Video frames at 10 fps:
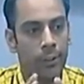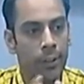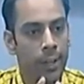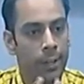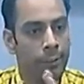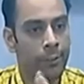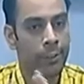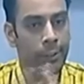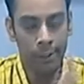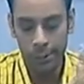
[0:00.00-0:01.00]
I was
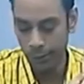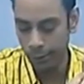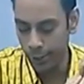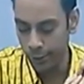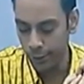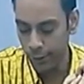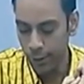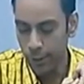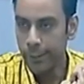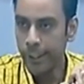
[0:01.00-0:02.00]
in continuous touch.
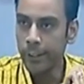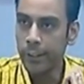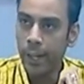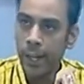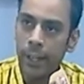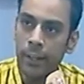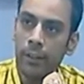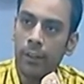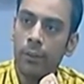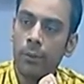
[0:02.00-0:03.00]
They tried
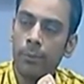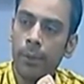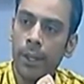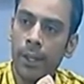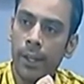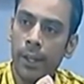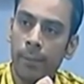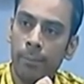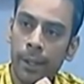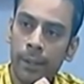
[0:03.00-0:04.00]
to
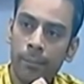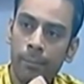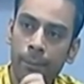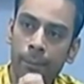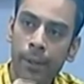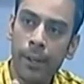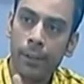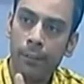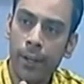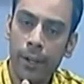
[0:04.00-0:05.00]
make people
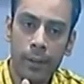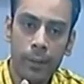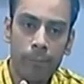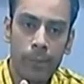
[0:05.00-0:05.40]
aware,